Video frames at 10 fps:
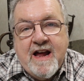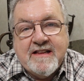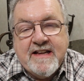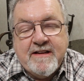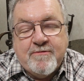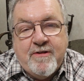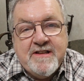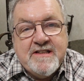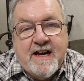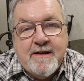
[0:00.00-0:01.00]
I think
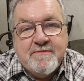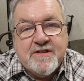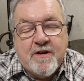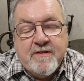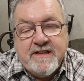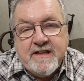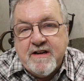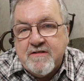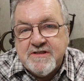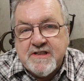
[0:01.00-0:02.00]
one time thirty
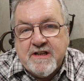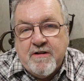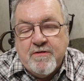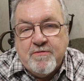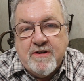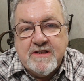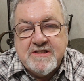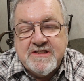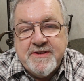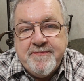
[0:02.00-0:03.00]
years ago it
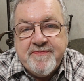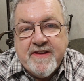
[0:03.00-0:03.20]
was,